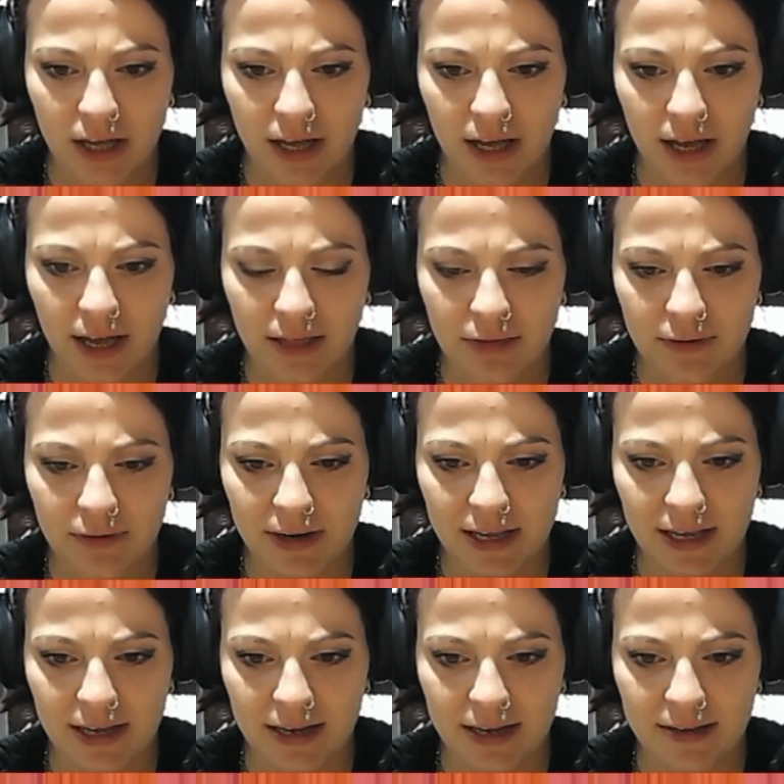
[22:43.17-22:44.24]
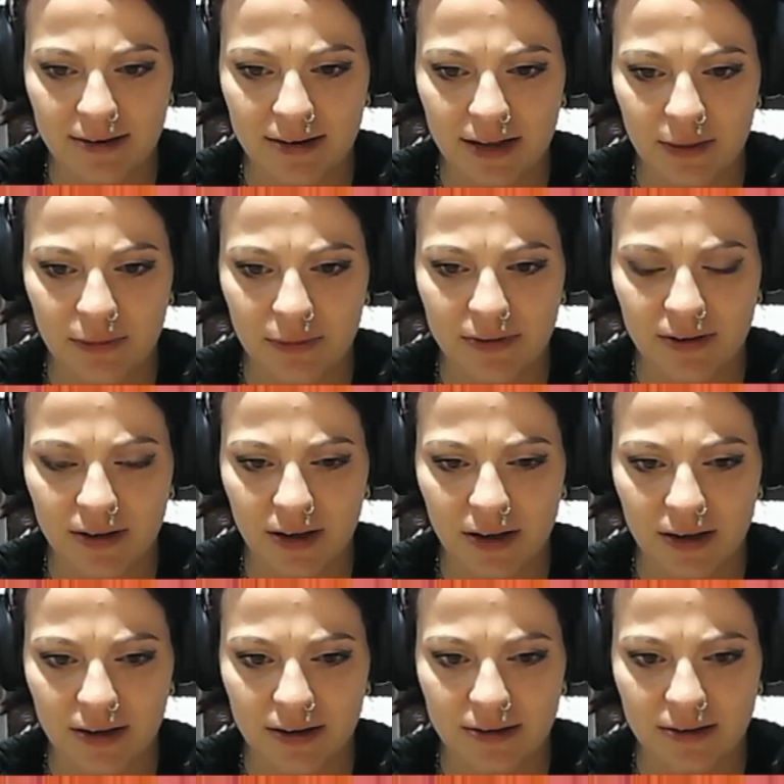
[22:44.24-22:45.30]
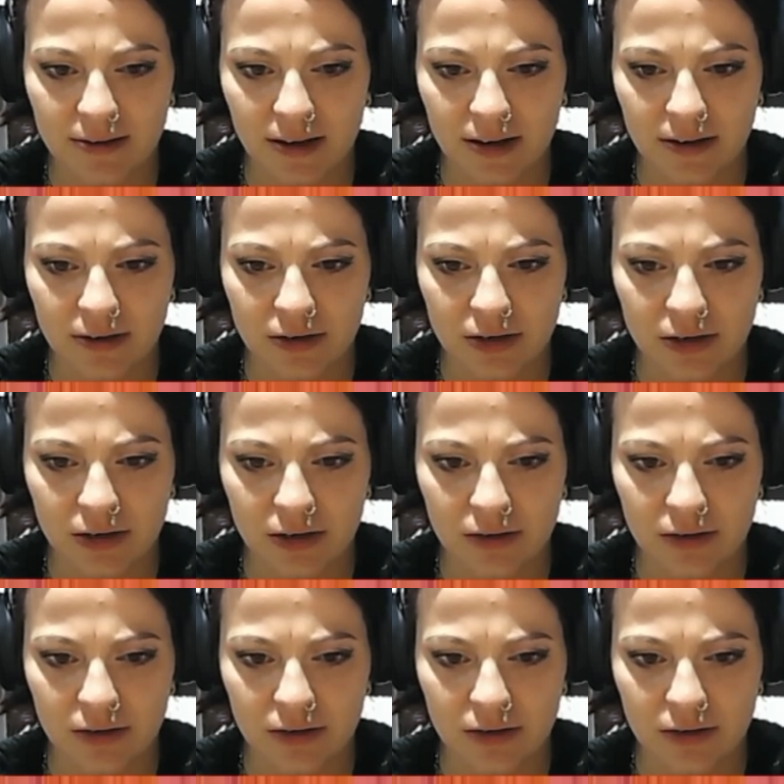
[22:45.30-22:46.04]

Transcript: had three kids, and he was the youngest, Hunter.